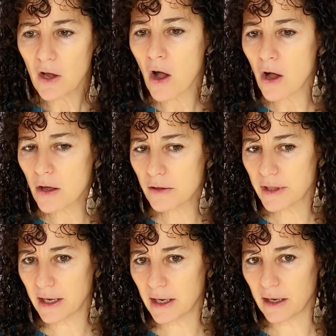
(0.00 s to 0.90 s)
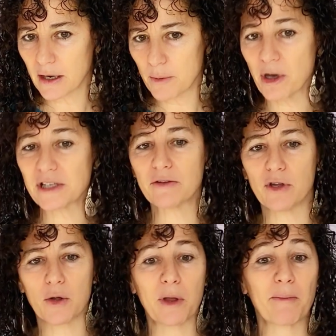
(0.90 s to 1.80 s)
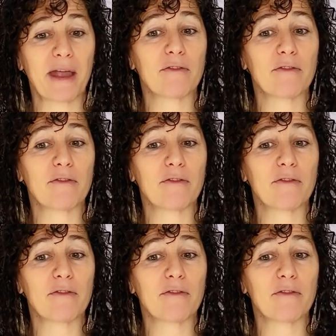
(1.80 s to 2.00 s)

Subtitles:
all the points of view we may have